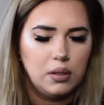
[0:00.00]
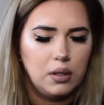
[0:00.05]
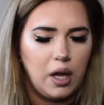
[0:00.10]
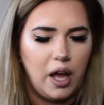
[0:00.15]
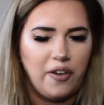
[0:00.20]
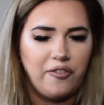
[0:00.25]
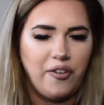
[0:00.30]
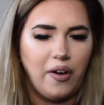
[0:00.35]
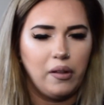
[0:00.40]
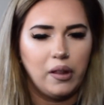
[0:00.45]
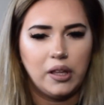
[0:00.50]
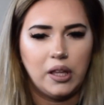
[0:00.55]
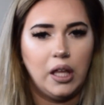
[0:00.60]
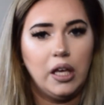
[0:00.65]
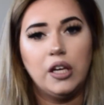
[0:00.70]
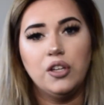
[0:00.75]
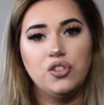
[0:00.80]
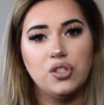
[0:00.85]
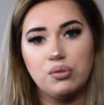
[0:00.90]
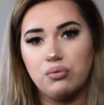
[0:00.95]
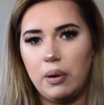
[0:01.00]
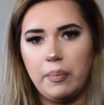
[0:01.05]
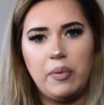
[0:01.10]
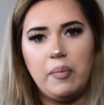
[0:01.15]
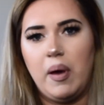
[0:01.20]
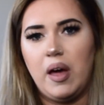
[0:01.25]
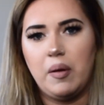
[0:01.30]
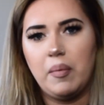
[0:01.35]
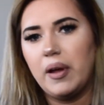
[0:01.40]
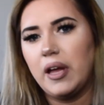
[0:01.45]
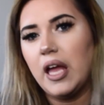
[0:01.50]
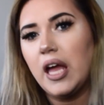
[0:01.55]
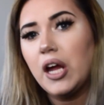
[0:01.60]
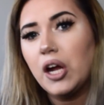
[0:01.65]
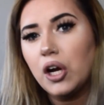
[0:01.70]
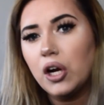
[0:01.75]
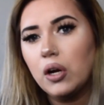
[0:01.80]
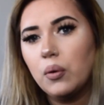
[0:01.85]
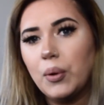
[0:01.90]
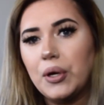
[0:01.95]
I felt like he could just rip them out of my
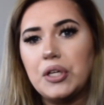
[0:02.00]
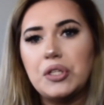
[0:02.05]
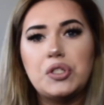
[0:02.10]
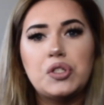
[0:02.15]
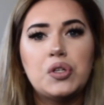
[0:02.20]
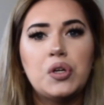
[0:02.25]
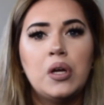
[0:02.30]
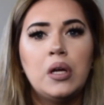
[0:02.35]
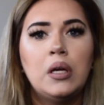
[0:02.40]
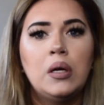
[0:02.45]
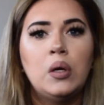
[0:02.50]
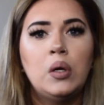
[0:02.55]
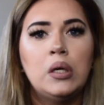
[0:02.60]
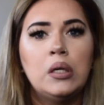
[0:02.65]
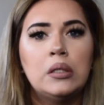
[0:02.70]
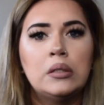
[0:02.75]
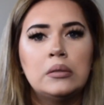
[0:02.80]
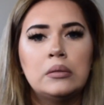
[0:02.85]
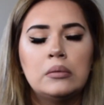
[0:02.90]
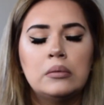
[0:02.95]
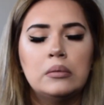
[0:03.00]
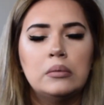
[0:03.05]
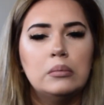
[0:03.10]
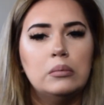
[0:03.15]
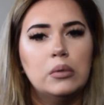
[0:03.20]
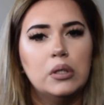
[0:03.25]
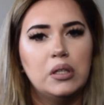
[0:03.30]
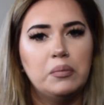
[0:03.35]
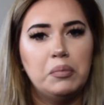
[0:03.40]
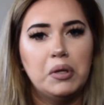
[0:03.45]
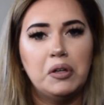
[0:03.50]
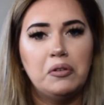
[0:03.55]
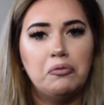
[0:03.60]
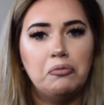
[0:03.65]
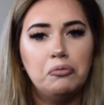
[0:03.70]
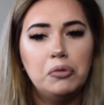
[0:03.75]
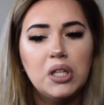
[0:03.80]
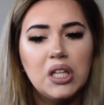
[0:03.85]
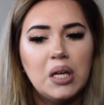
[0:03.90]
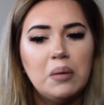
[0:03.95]
hair, which would have been
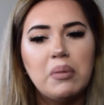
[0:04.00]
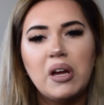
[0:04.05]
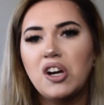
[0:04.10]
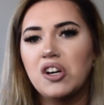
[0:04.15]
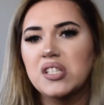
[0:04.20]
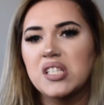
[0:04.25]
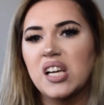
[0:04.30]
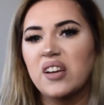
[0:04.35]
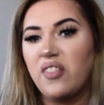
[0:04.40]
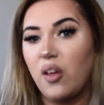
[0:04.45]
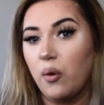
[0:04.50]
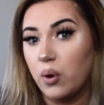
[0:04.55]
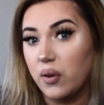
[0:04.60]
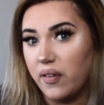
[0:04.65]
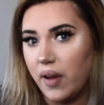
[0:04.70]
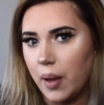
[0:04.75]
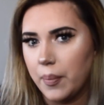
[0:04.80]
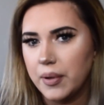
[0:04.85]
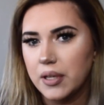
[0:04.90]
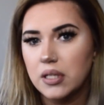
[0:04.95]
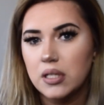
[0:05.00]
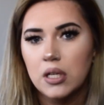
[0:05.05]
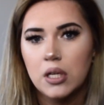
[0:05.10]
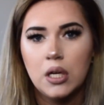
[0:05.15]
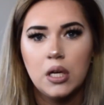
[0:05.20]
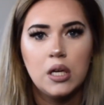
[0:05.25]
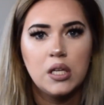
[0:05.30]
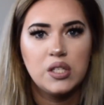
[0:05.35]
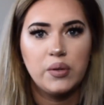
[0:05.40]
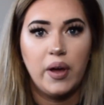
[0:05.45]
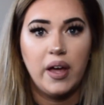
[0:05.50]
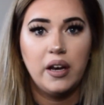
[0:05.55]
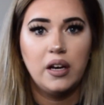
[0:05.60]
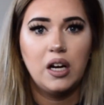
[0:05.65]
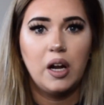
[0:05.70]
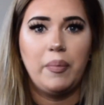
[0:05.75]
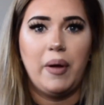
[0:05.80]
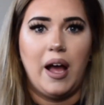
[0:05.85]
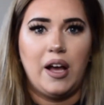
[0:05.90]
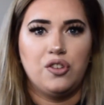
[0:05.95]
really embarrassing if that would have happened. So I ended
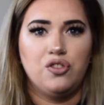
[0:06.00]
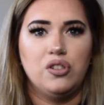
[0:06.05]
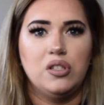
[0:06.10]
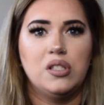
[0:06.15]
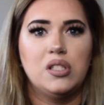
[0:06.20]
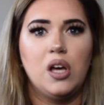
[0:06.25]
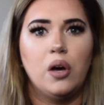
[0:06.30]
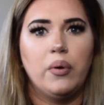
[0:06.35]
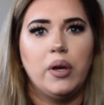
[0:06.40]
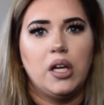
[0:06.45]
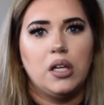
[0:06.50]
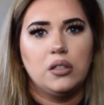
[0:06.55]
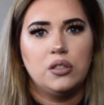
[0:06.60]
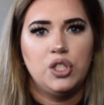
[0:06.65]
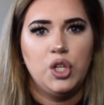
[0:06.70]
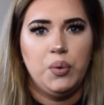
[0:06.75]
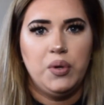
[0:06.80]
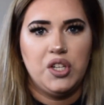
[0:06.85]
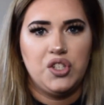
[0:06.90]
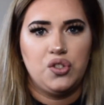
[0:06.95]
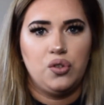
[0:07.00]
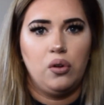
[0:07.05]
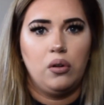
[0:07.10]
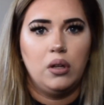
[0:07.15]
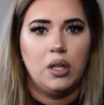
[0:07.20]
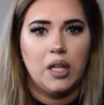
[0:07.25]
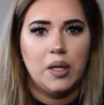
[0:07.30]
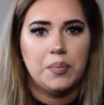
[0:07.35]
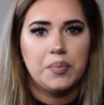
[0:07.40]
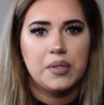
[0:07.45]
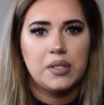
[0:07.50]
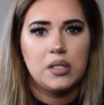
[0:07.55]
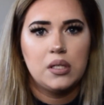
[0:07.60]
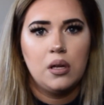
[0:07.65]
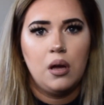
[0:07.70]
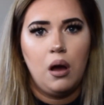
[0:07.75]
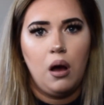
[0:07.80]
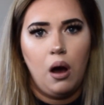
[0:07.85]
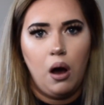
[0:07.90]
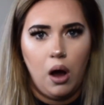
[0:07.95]
up actually sewing 2 additional clips
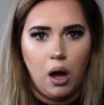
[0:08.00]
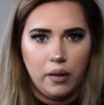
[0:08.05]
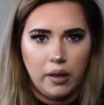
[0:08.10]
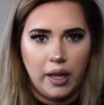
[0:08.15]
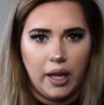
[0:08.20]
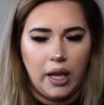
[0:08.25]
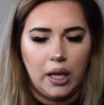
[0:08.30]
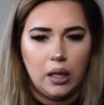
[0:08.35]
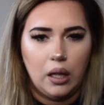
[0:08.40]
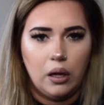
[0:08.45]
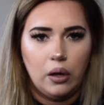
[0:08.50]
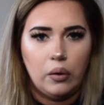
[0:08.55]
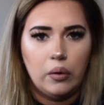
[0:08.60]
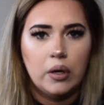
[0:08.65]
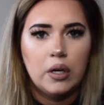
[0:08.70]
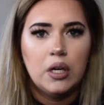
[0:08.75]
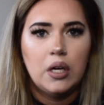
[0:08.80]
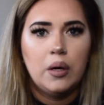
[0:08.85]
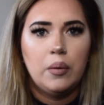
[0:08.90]
on the halo.